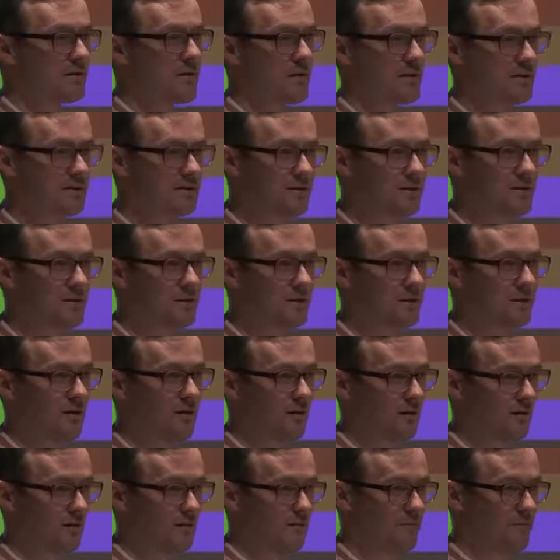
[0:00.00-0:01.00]
That
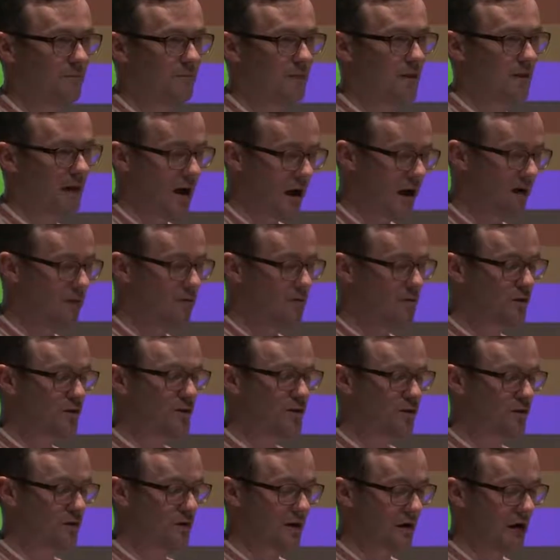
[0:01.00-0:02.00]
how
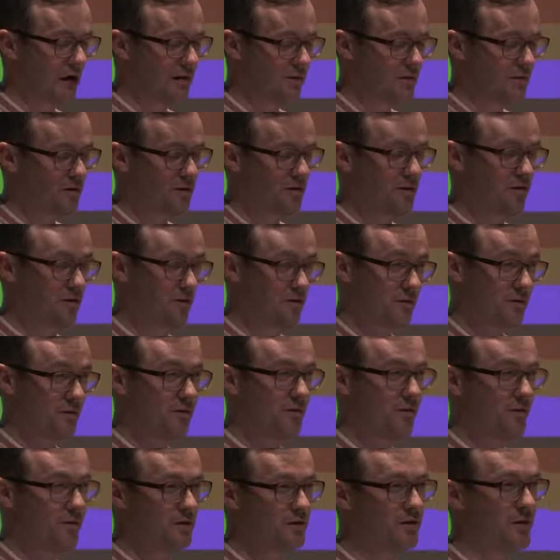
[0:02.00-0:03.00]
do
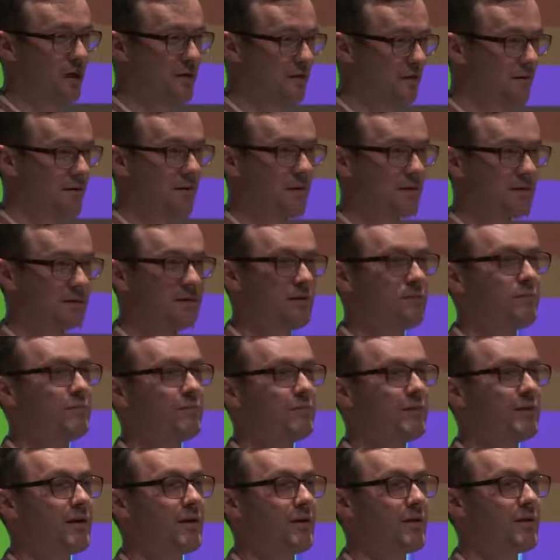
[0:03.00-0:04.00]
you generate
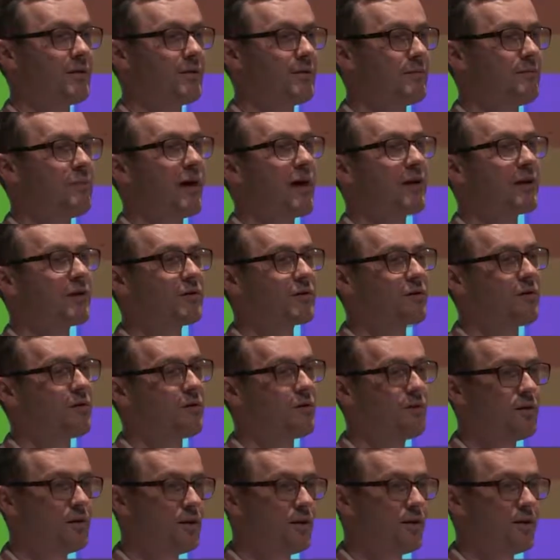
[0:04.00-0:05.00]
the
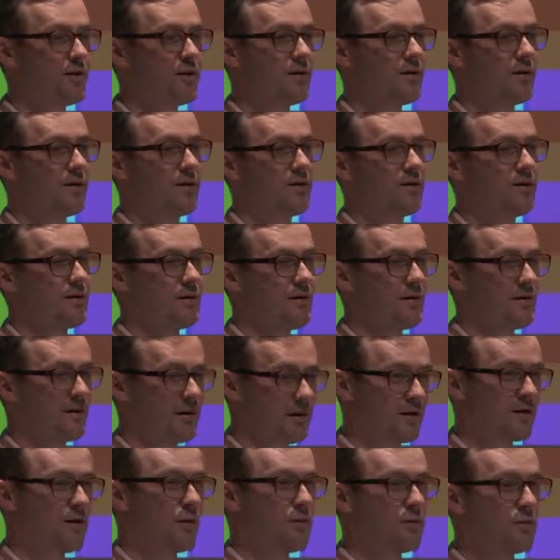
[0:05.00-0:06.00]
macro and the
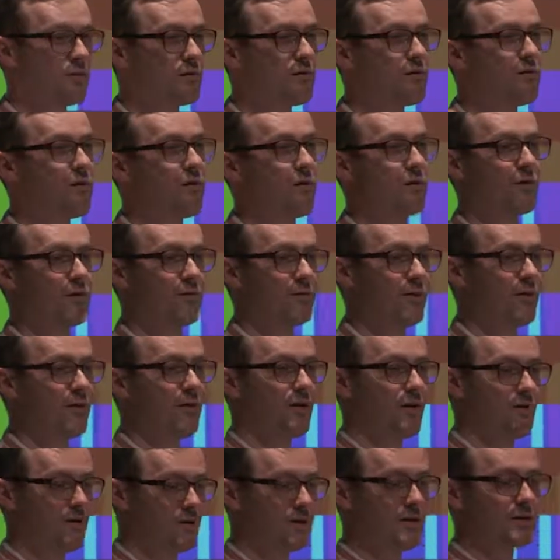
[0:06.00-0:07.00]
global form
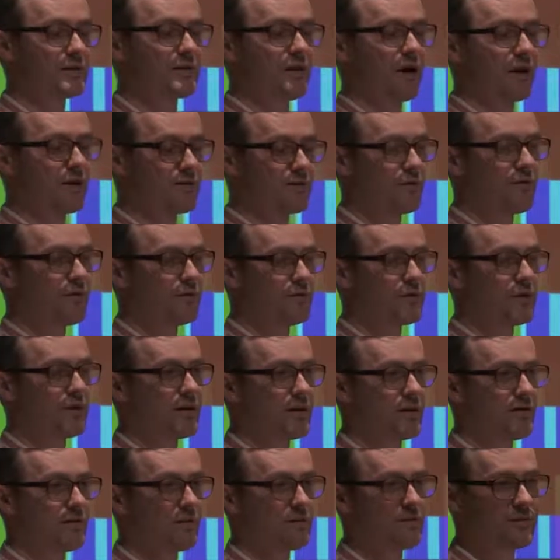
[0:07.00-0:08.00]
if you start from
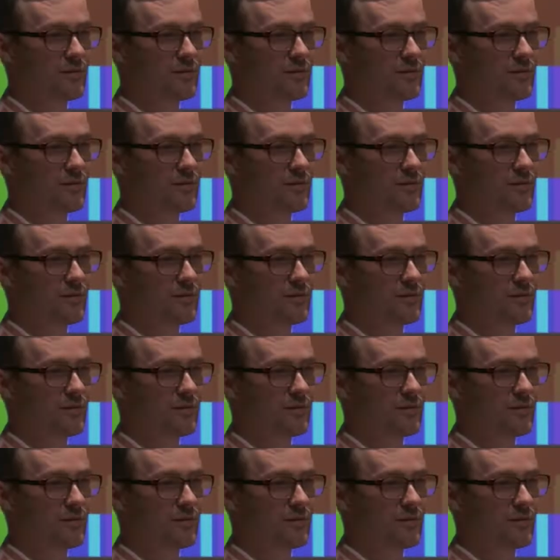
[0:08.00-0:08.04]
the